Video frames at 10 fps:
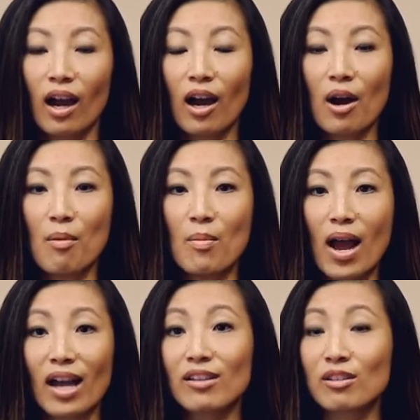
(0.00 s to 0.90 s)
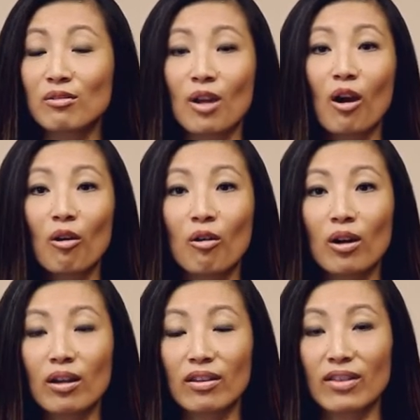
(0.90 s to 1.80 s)
As you
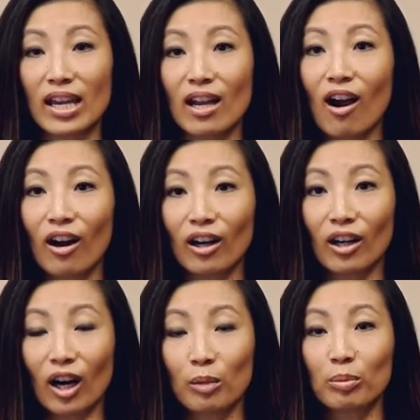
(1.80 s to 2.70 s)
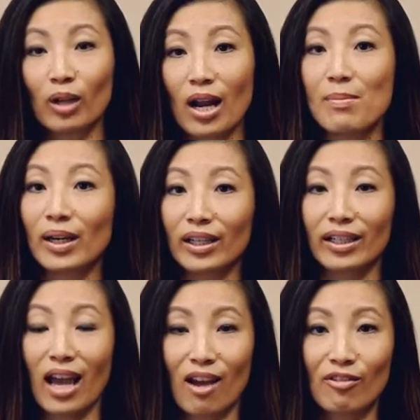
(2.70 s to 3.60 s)
know, they are our
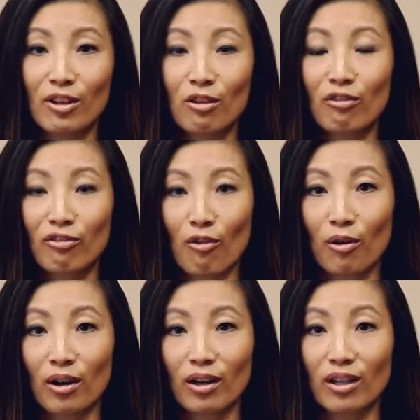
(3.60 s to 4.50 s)
primary avenue for